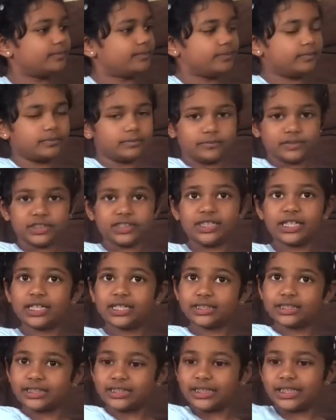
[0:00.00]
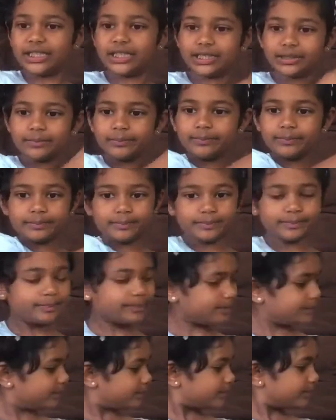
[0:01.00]
Sticker scene.
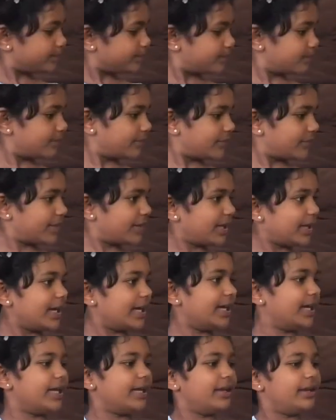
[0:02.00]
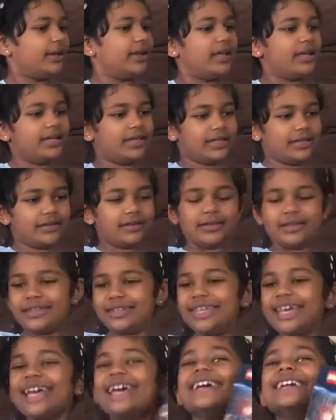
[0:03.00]
And
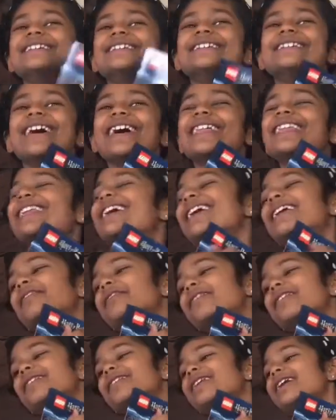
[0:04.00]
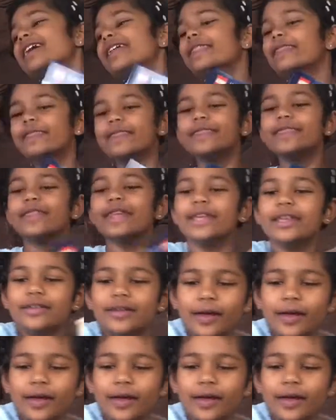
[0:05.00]
yes, I love all of these